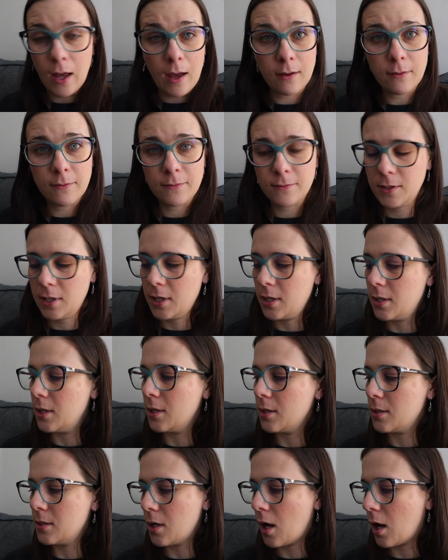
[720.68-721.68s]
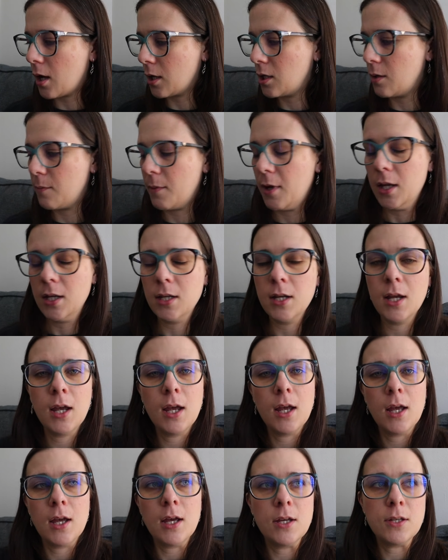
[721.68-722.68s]
left in this document.
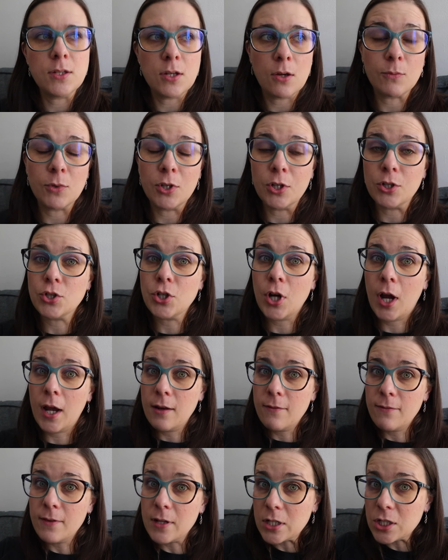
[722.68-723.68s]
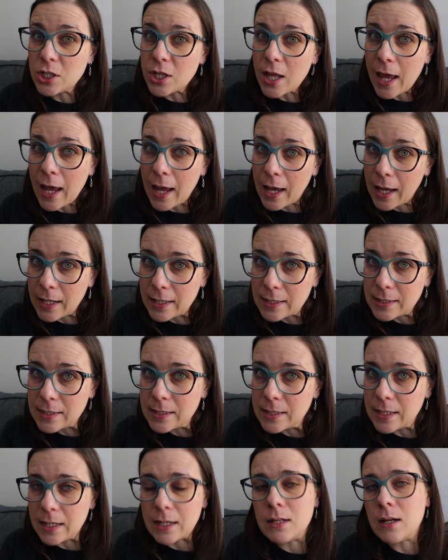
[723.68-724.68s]
So I'm gonna try to finish
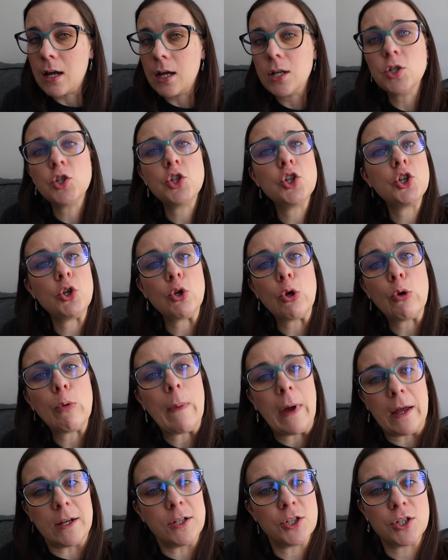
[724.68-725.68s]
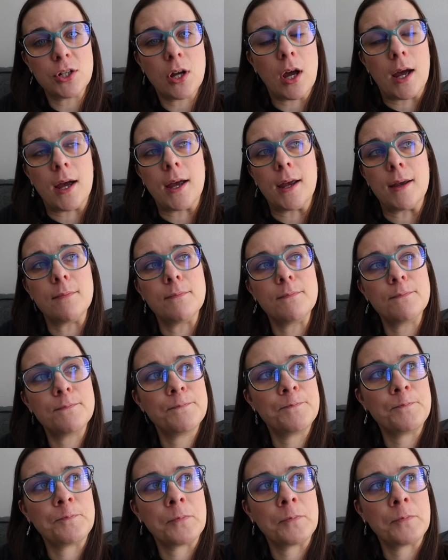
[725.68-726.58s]
that in not too much time.